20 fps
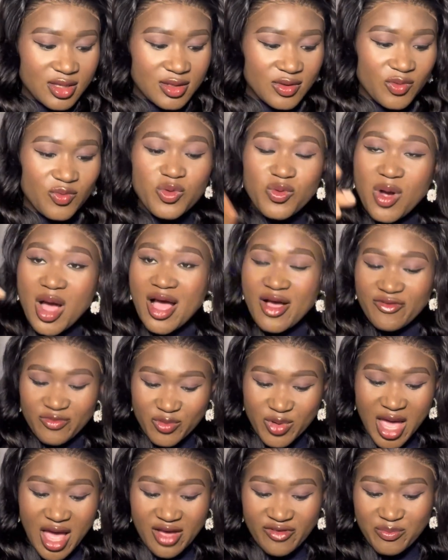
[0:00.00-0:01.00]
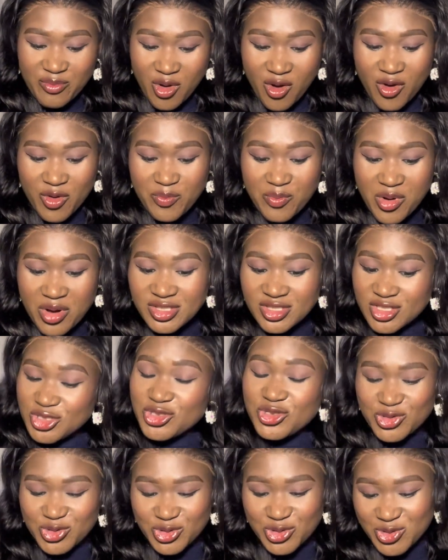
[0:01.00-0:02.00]
we have more unboxing
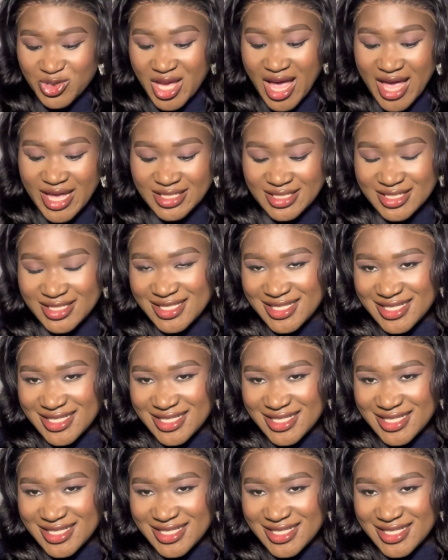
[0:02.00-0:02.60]
to do, guys.